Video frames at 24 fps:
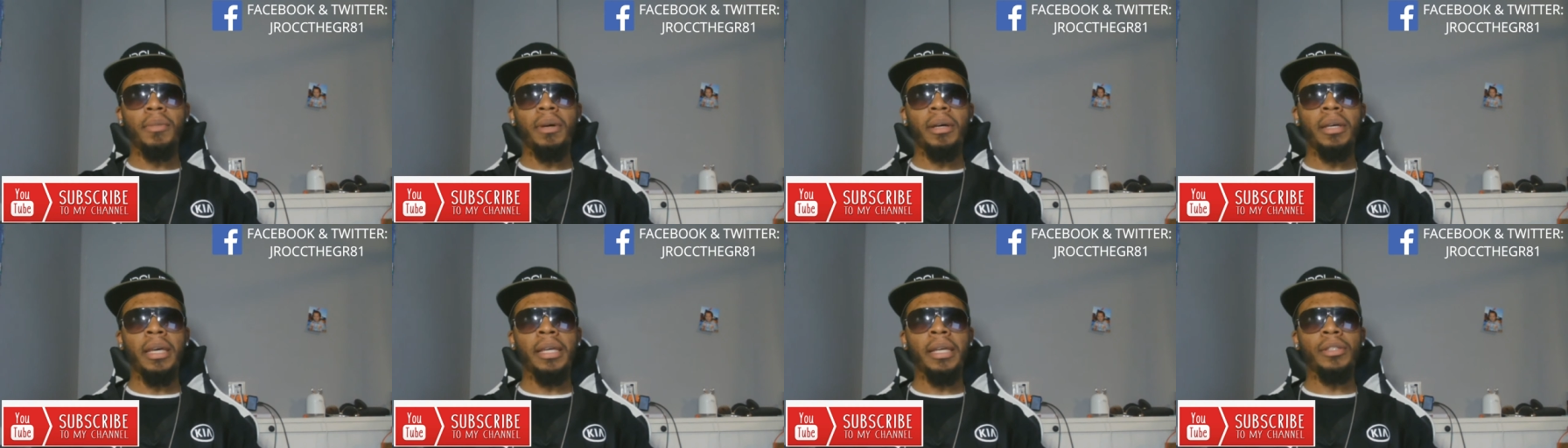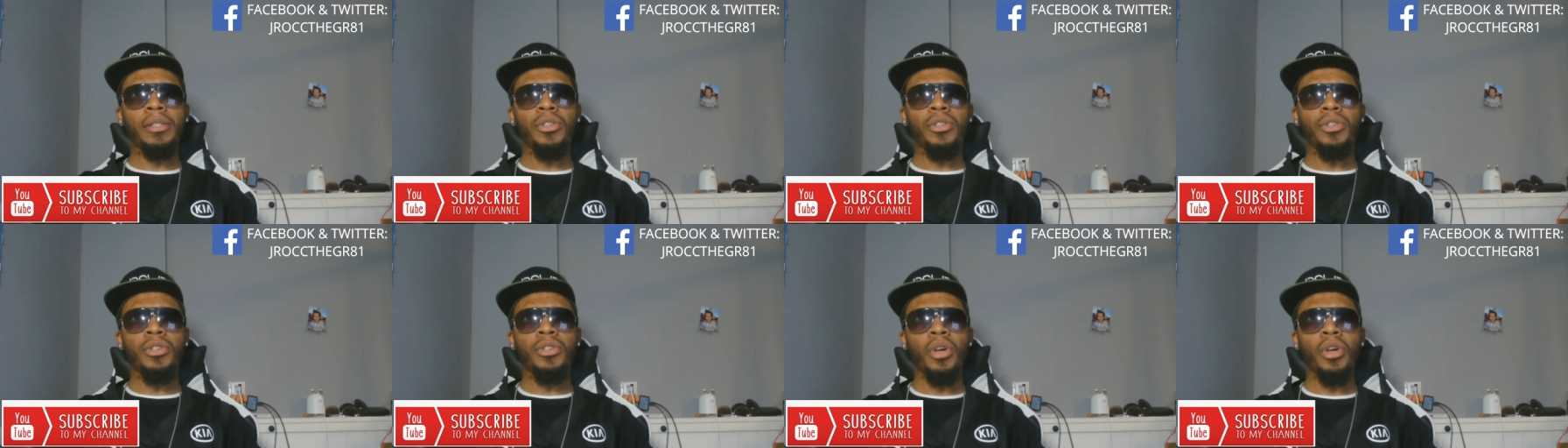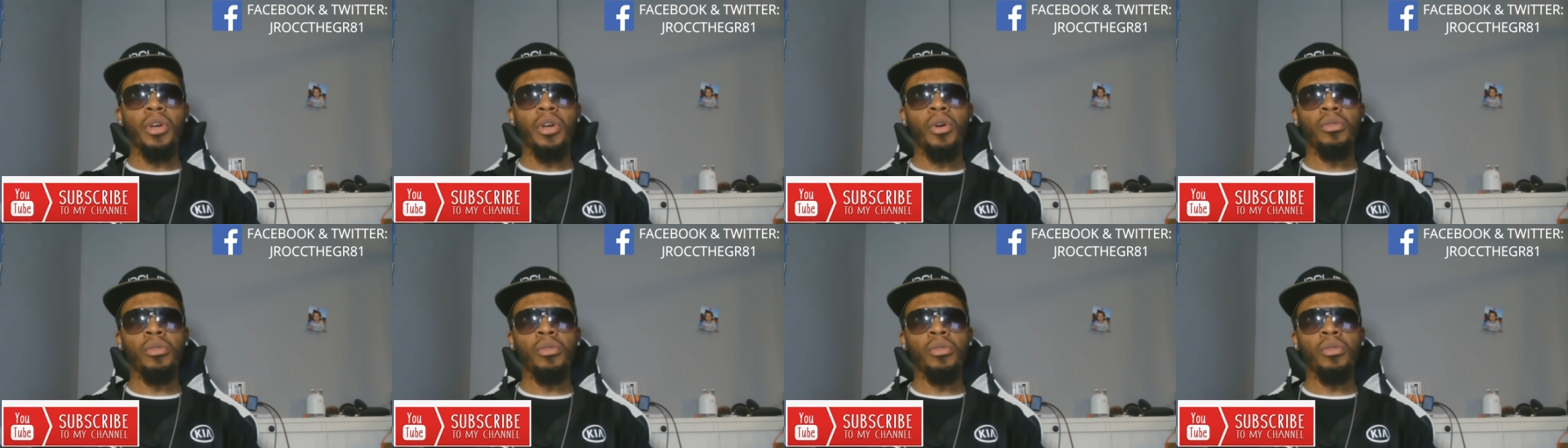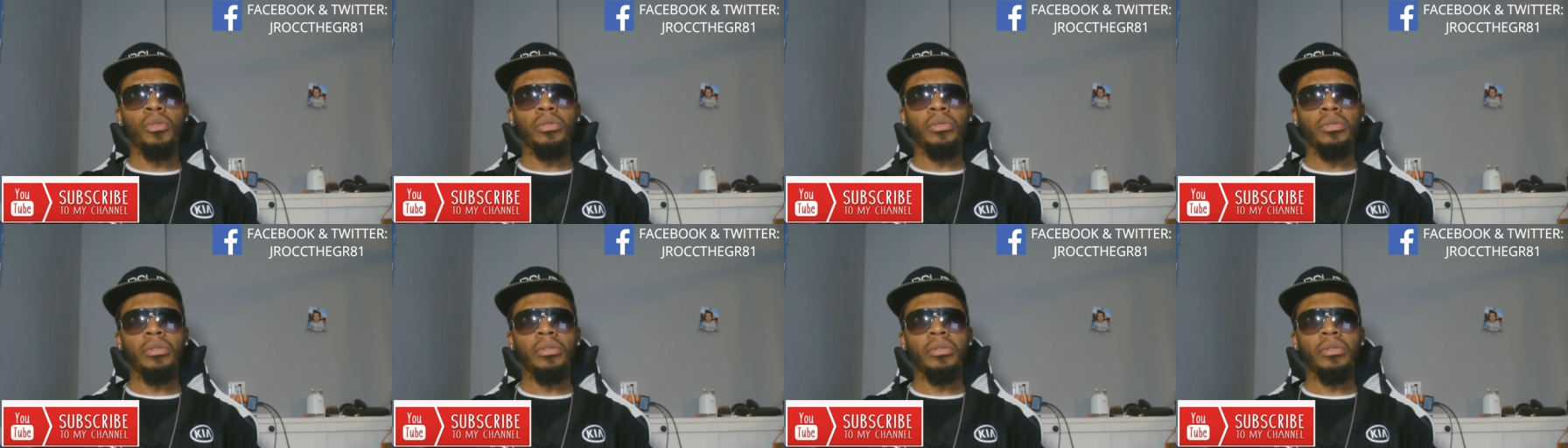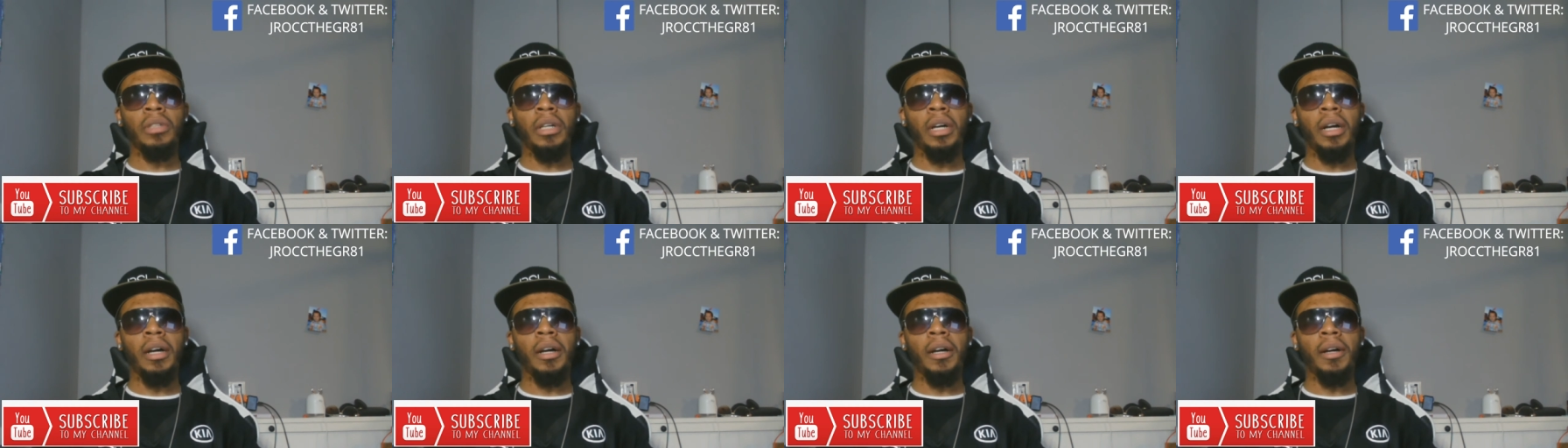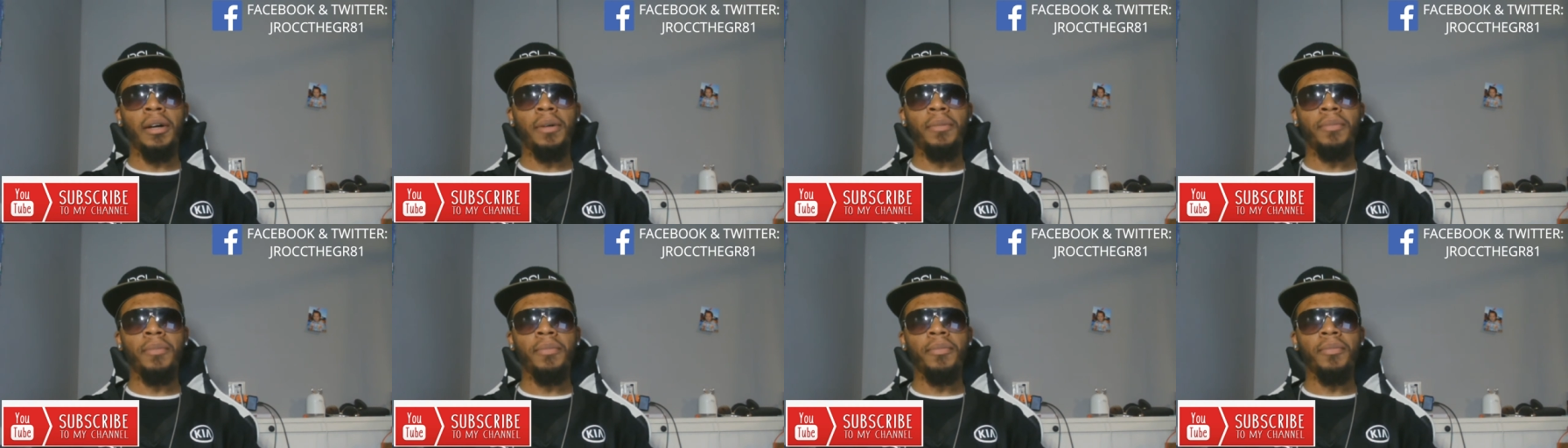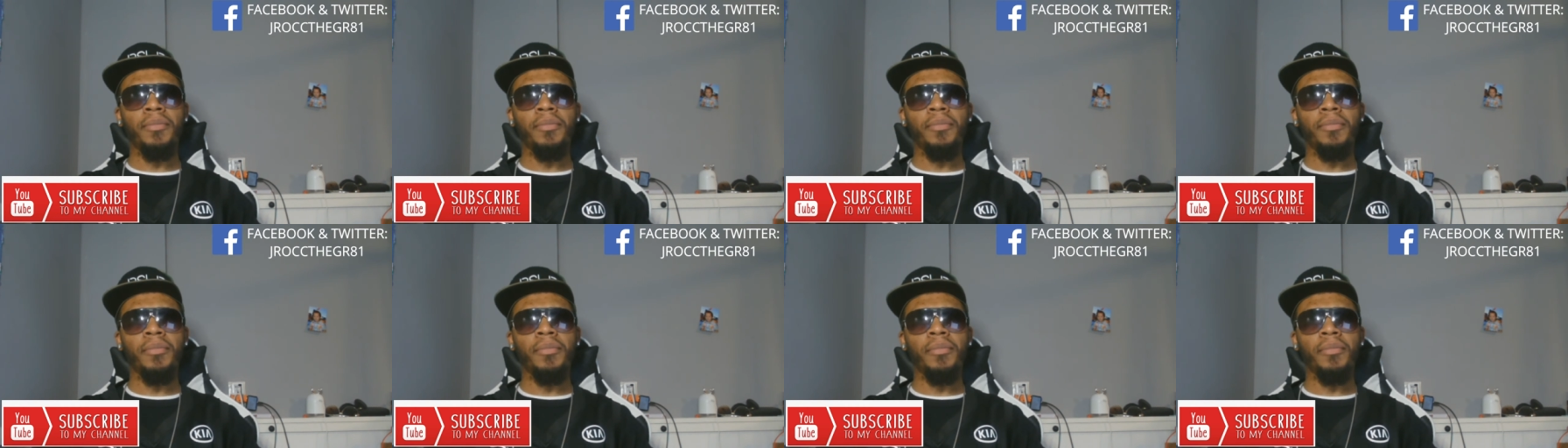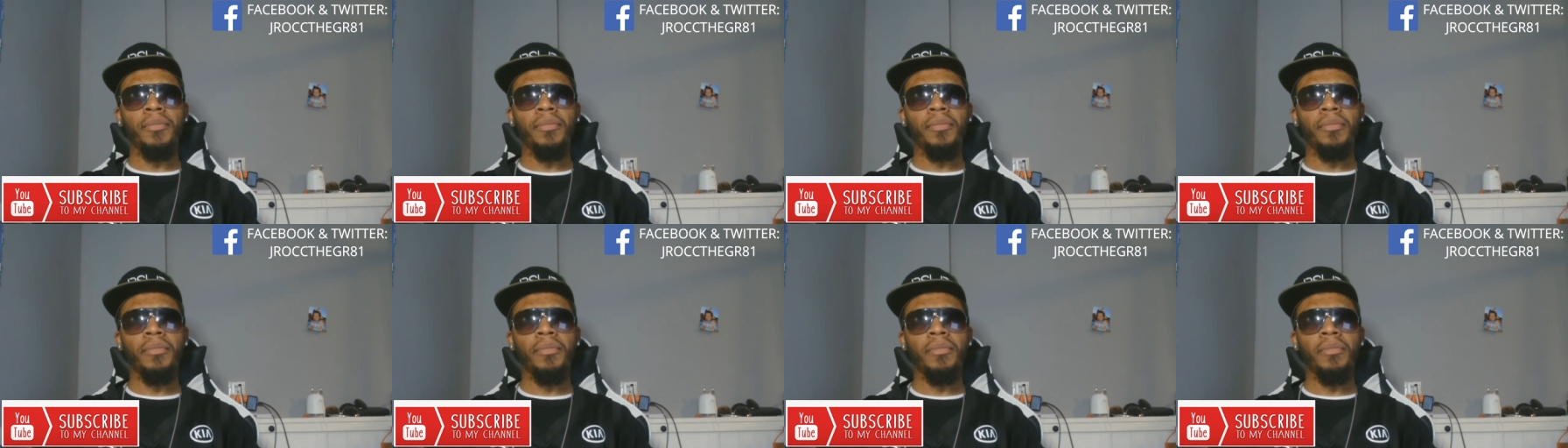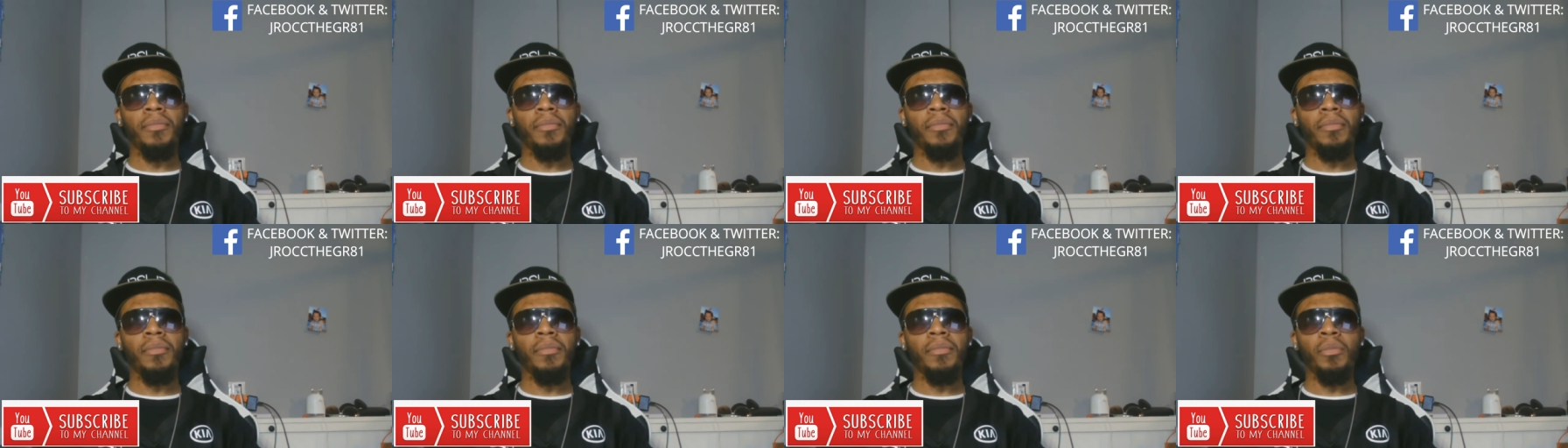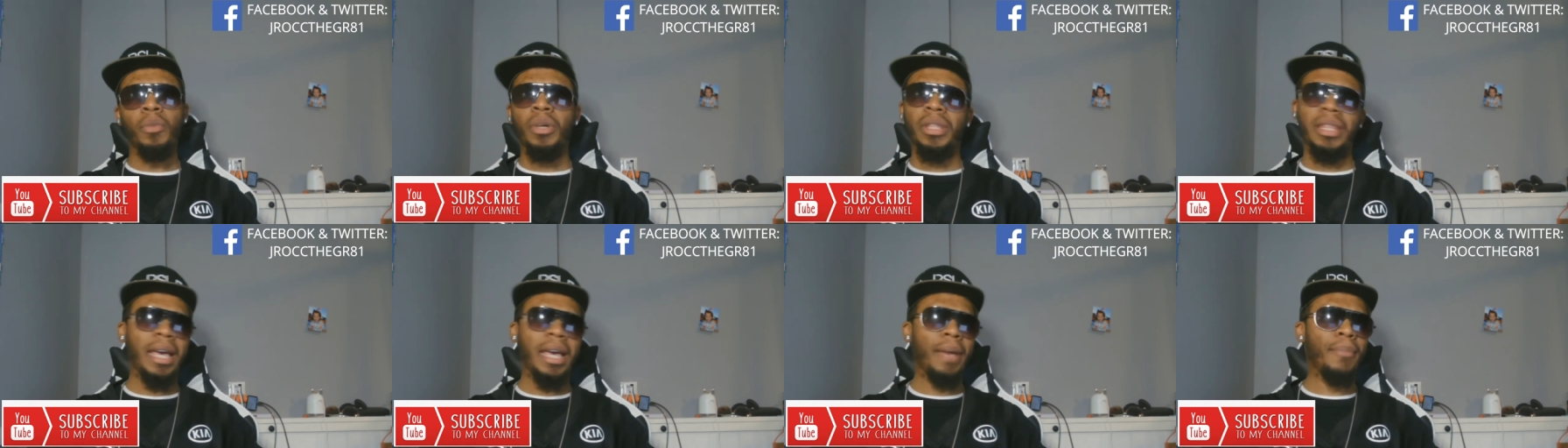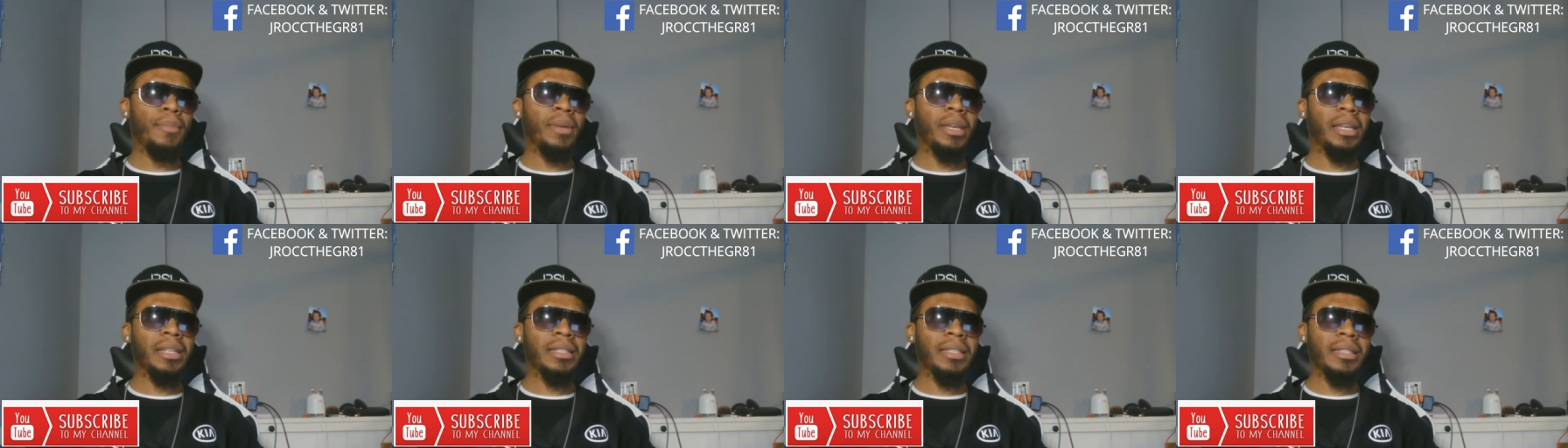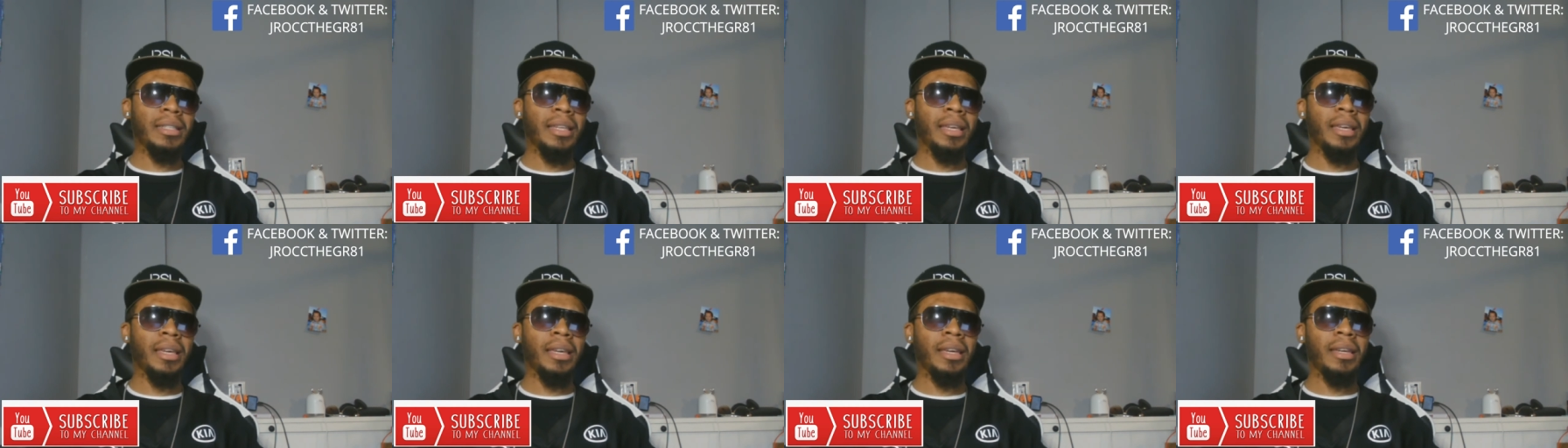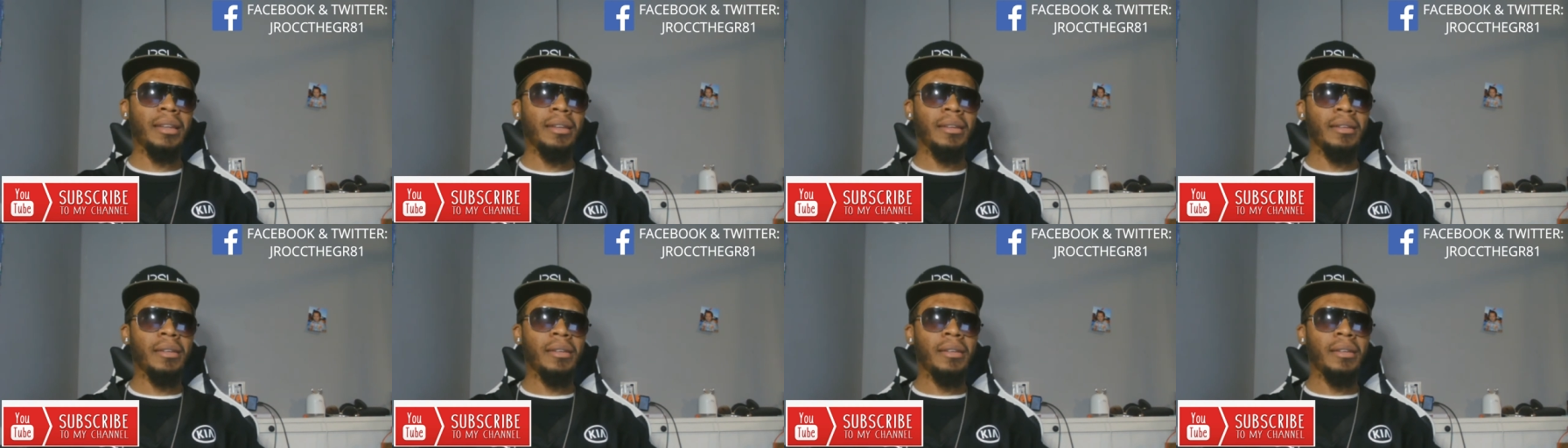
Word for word: And so, um, with that being said,